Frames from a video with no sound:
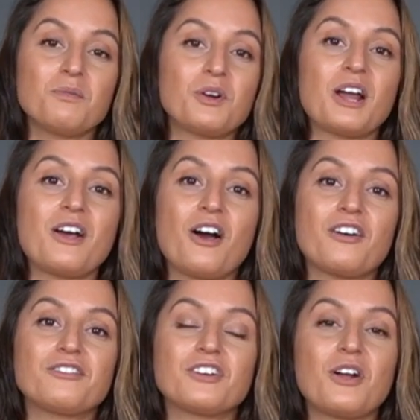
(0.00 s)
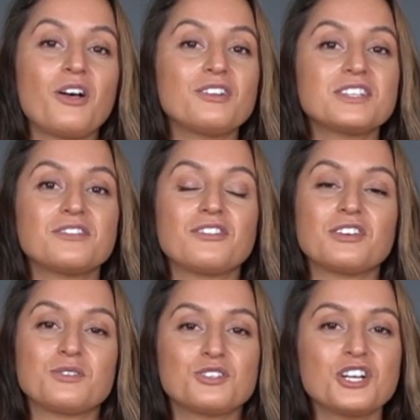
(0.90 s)
where I offer all
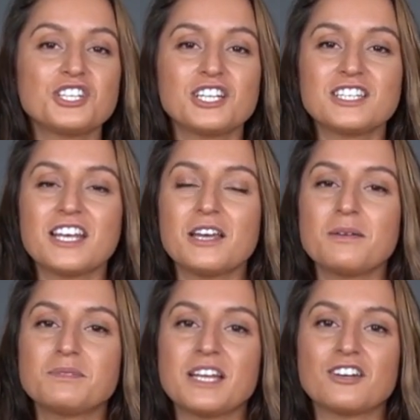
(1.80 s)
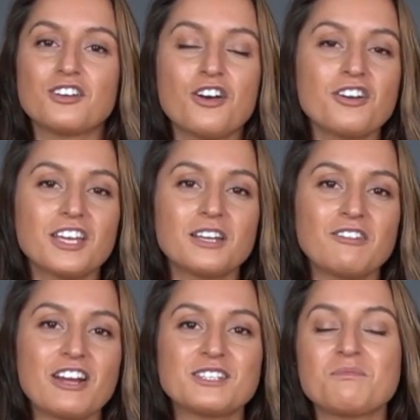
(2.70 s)
different nutrition tips and cooking
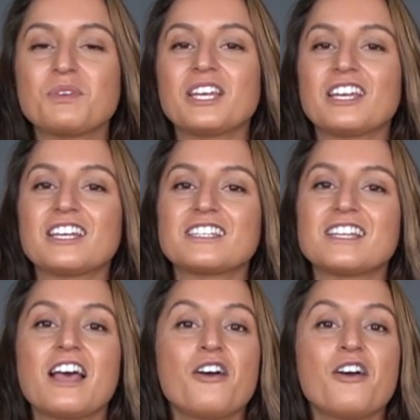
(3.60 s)
recipes,